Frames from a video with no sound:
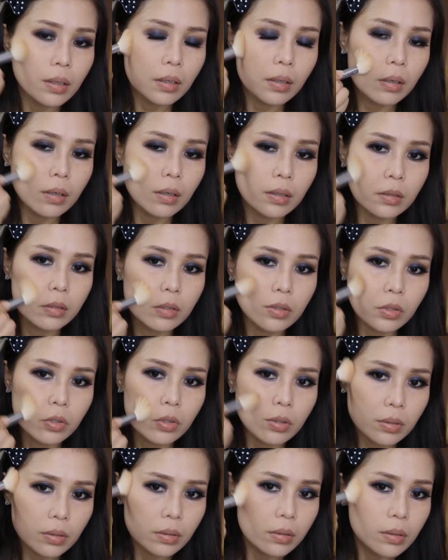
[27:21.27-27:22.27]
on
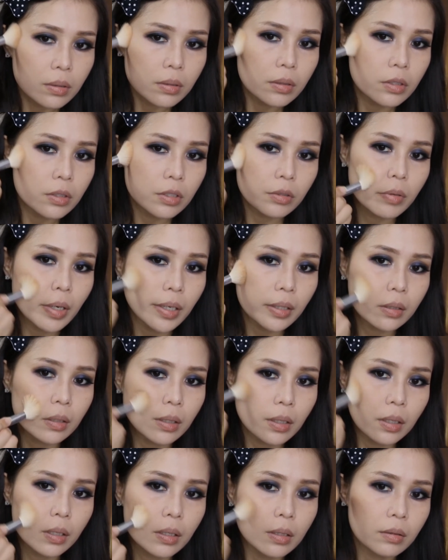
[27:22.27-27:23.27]

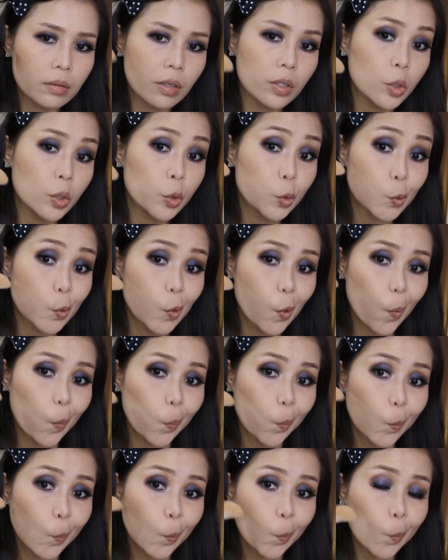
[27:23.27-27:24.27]
directly, not
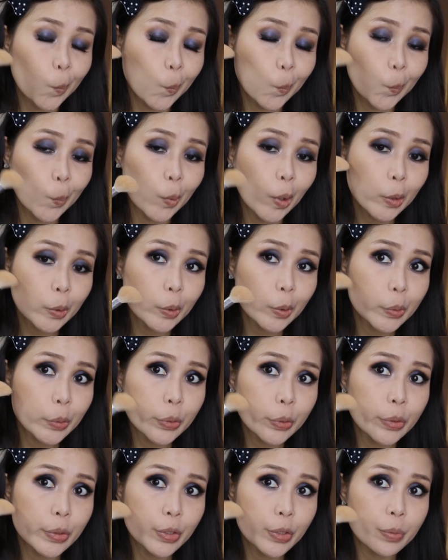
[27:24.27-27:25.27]

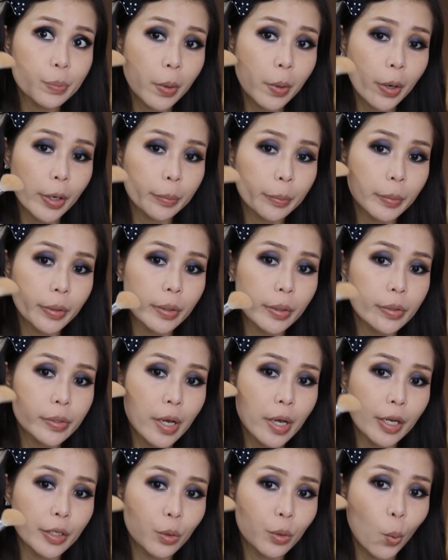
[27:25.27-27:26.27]
onto this part because
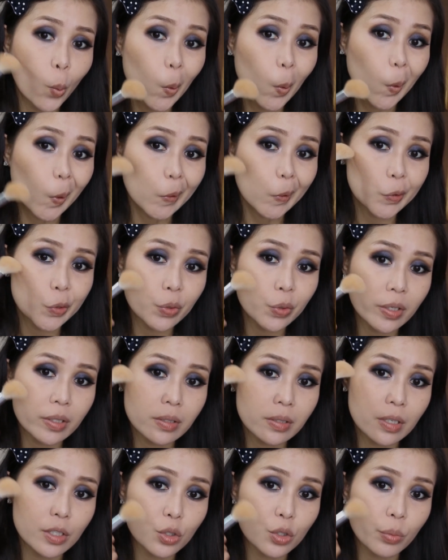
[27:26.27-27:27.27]
I don't want to
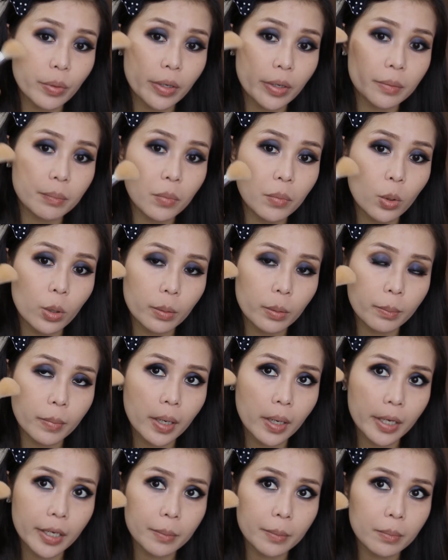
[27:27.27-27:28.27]
accentuate more
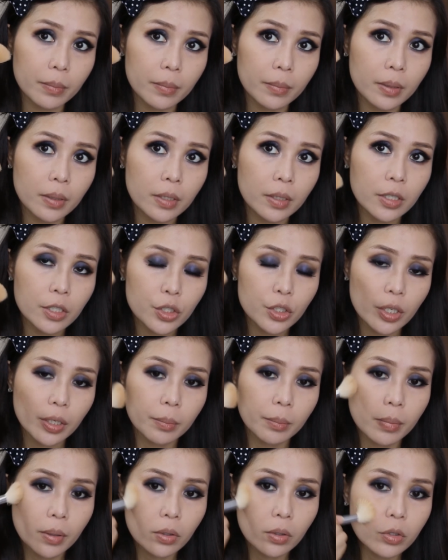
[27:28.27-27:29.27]
my
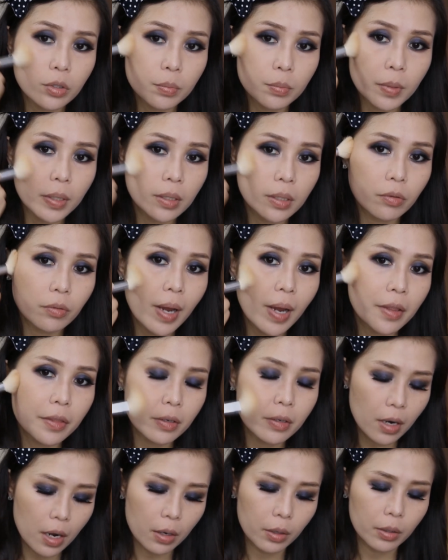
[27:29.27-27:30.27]
cheekbones, but
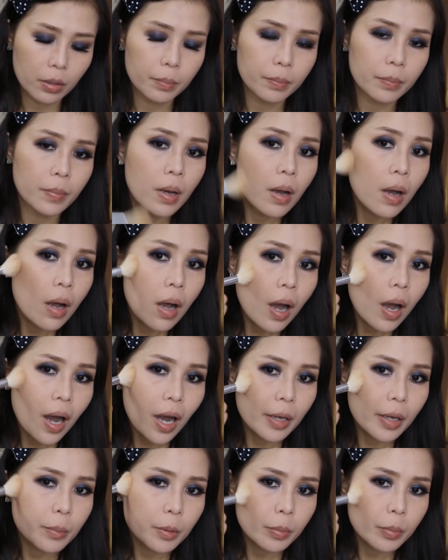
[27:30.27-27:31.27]
rather
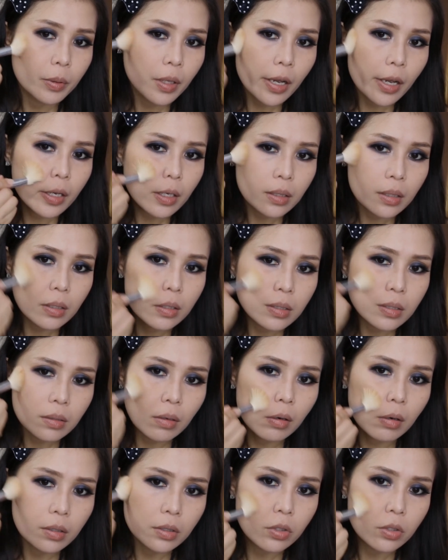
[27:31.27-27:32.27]
I'm applying this
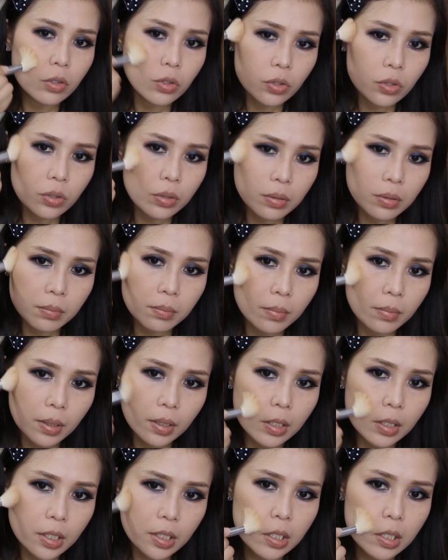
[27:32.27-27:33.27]
onto
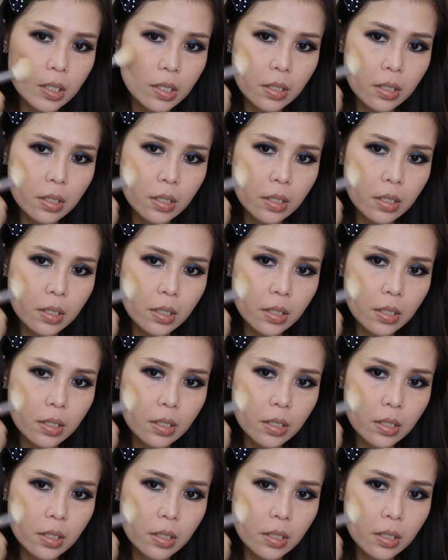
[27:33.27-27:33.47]
my